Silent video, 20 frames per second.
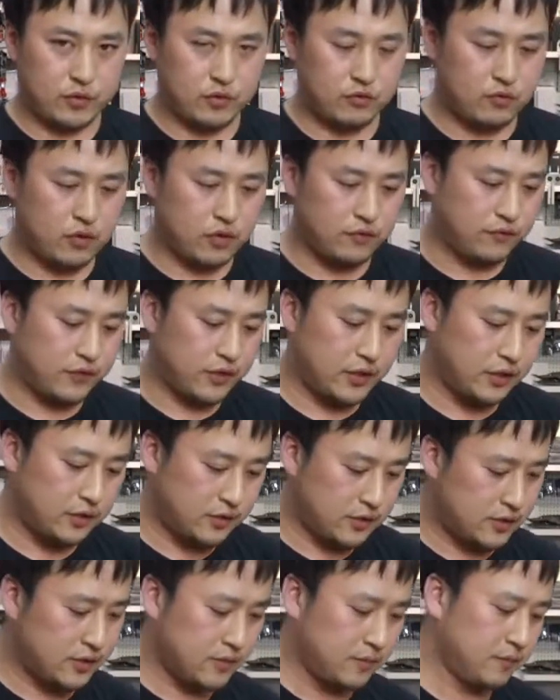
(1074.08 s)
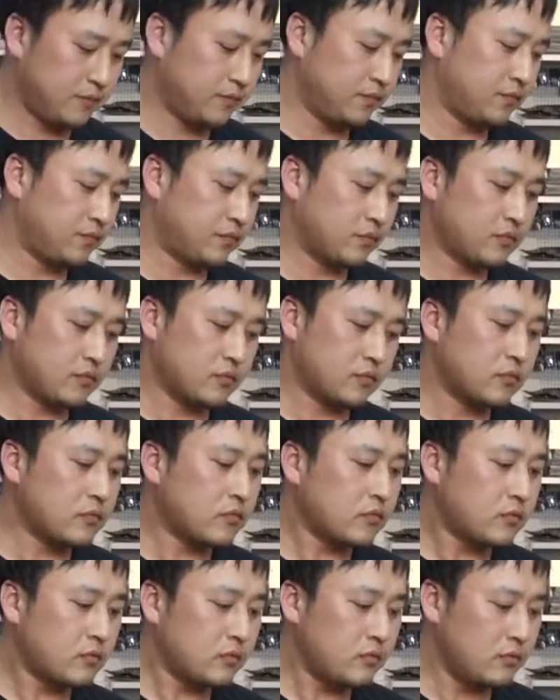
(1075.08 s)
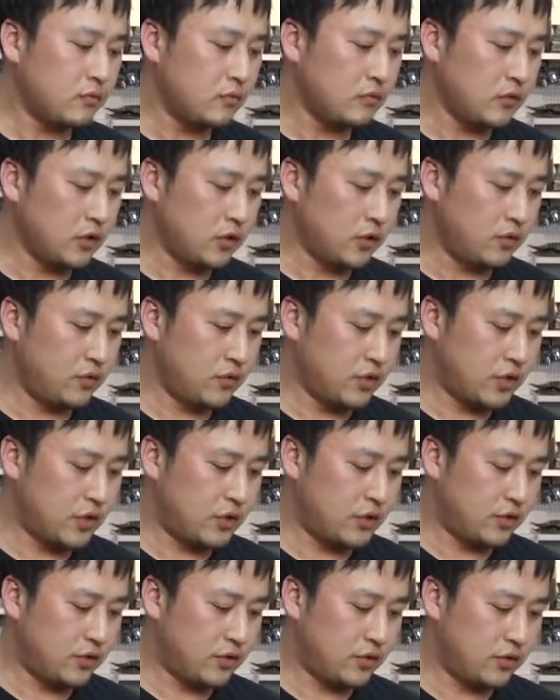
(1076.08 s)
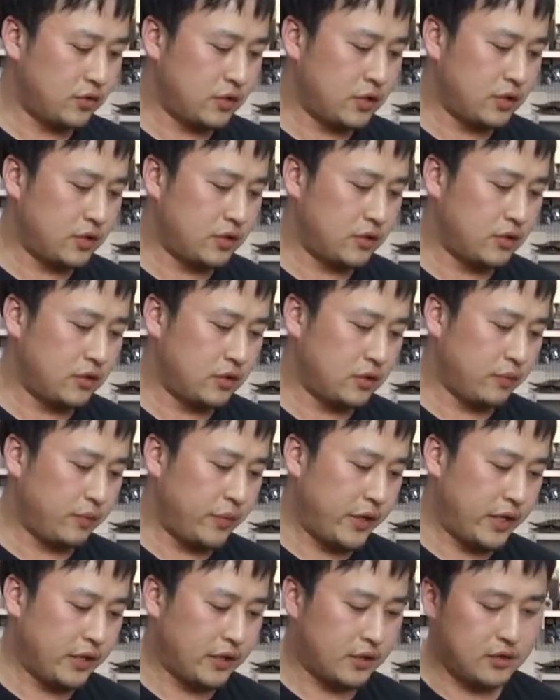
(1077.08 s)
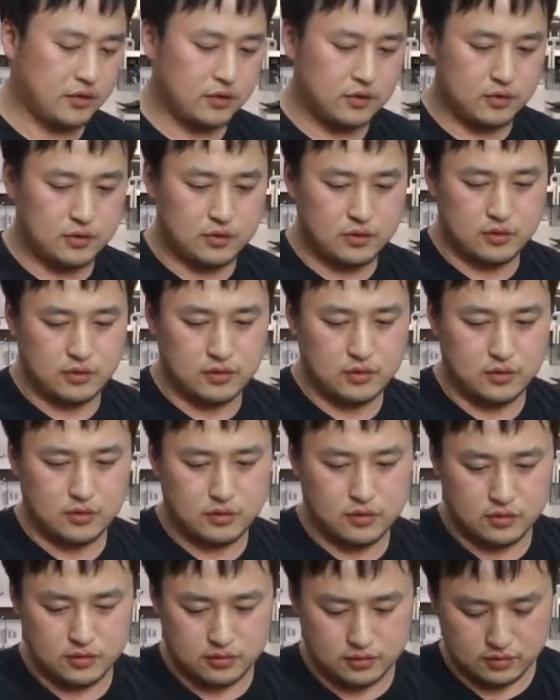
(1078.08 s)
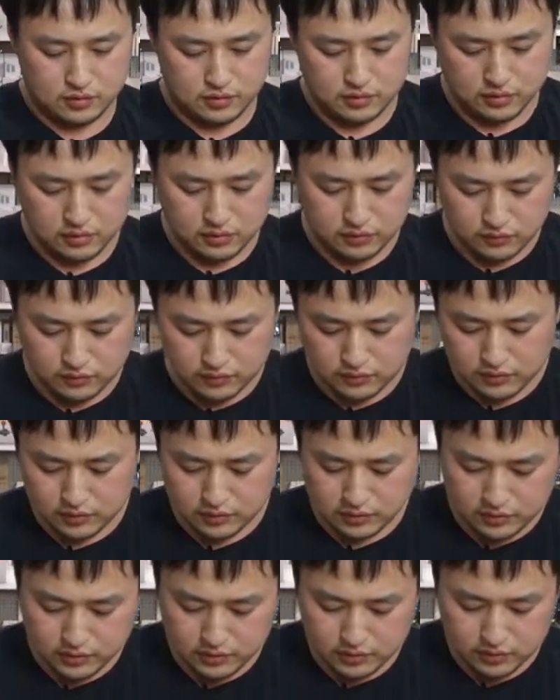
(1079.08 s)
rod fittings, which goes to the back. I'll loosen this a little